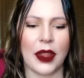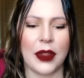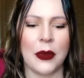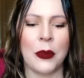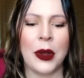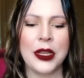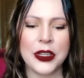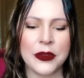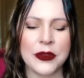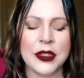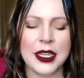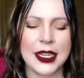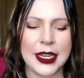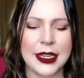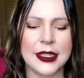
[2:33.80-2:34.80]
what you
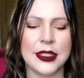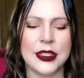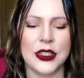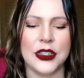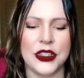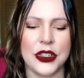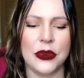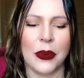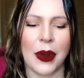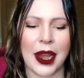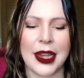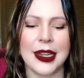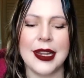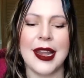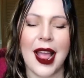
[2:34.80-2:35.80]
need to do
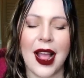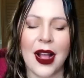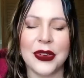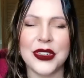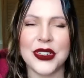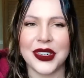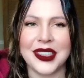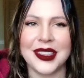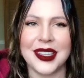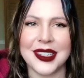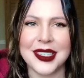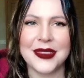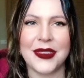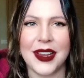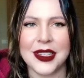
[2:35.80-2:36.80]
right now during
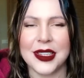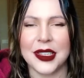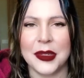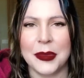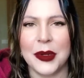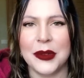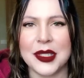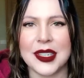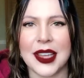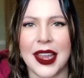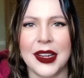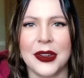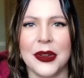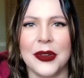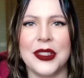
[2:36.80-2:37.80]
this phase of the moon
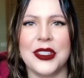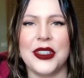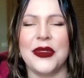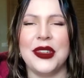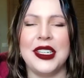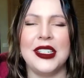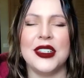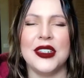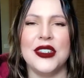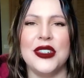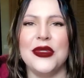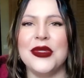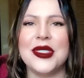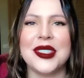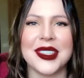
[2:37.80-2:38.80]
cycle is you need to
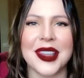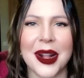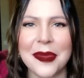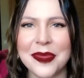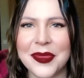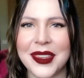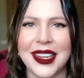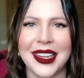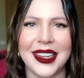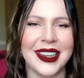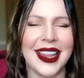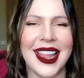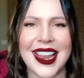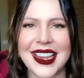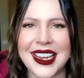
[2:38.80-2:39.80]
do something,
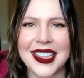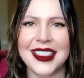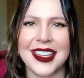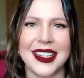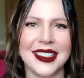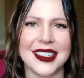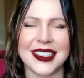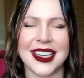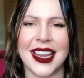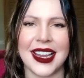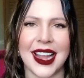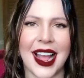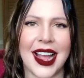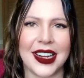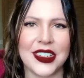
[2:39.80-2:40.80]
anything to take
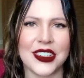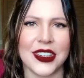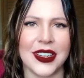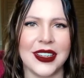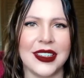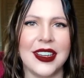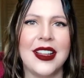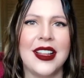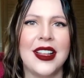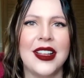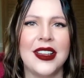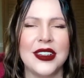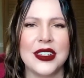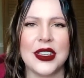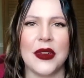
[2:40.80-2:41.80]
action.
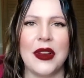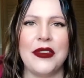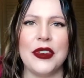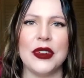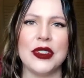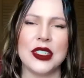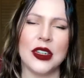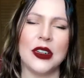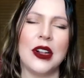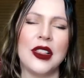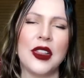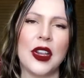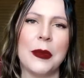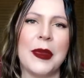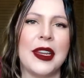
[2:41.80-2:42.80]
So if you're still a
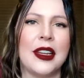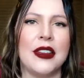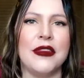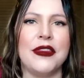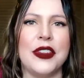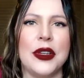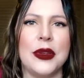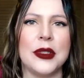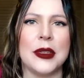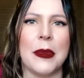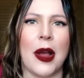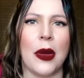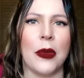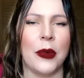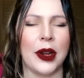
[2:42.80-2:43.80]
little bit confused
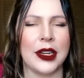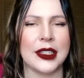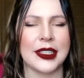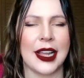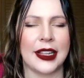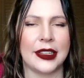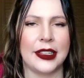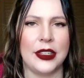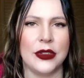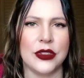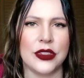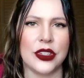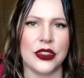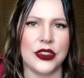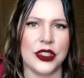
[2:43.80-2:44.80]
about what exactly you
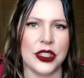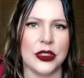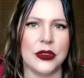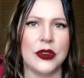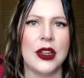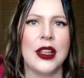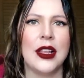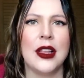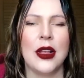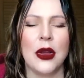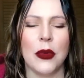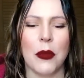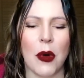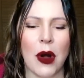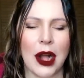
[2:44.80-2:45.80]
should do,
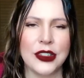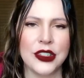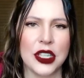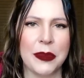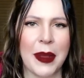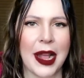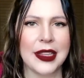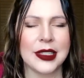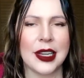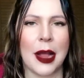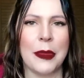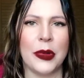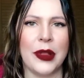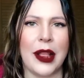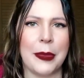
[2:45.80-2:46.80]
watch the past
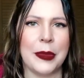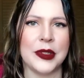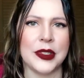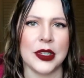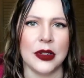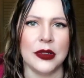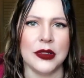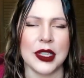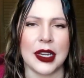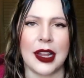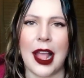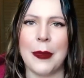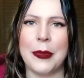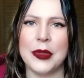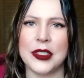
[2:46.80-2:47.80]
couple episodes, like
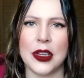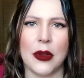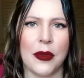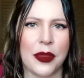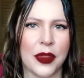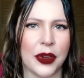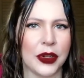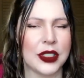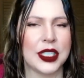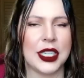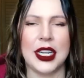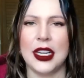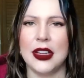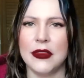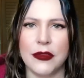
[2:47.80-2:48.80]
episode
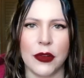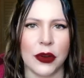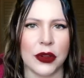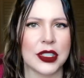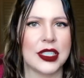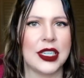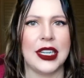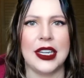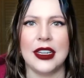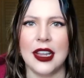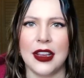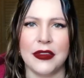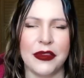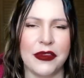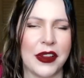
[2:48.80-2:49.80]
13, 14,
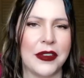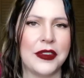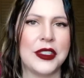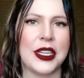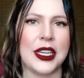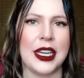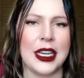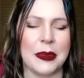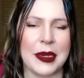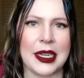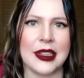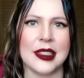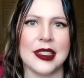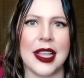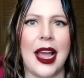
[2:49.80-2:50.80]
and 15,
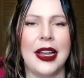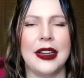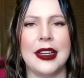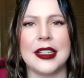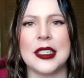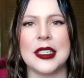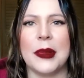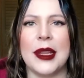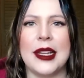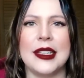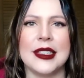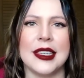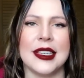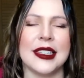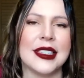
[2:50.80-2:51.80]
because that
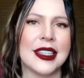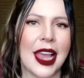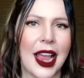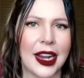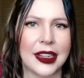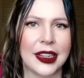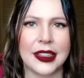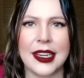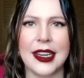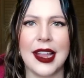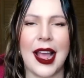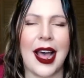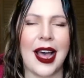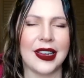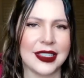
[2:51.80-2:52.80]
explains exactly
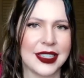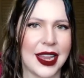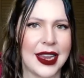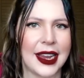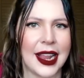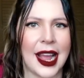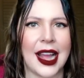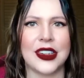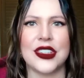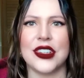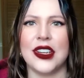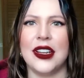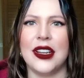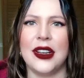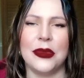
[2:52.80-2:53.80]
how to take
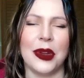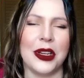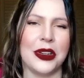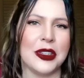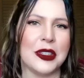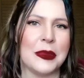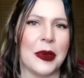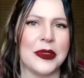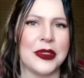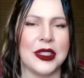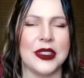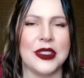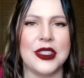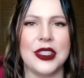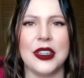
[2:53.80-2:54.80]
action, what you're supposed to
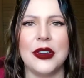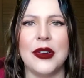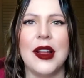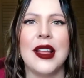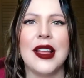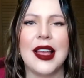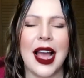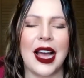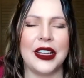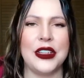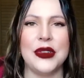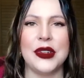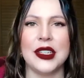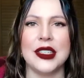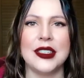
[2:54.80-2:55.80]
do, how
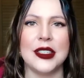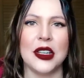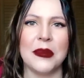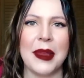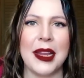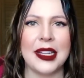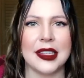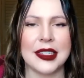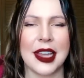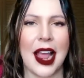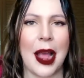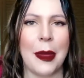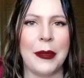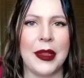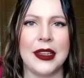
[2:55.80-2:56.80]
you can still make this
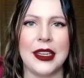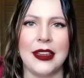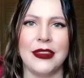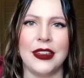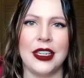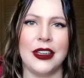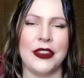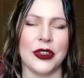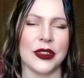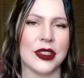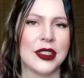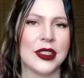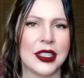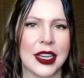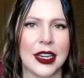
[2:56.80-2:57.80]
happen even if you're
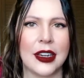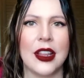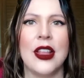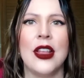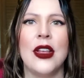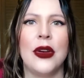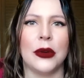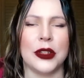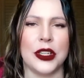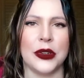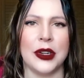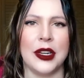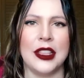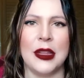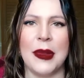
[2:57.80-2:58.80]
sick or you're
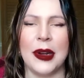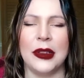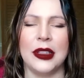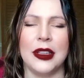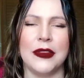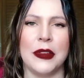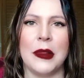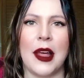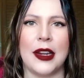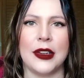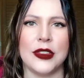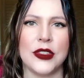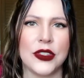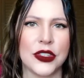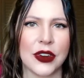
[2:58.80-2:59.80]
in the middle of a lot of
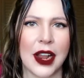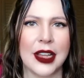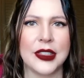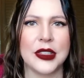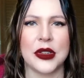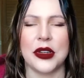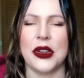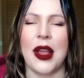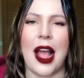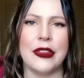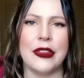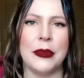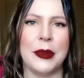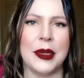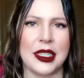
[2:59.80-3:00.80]
stress or you
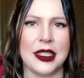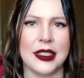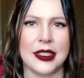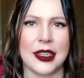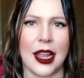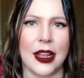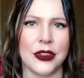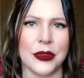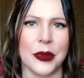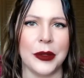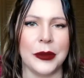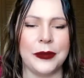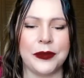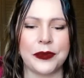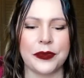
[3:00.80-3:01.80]
a busy schedule.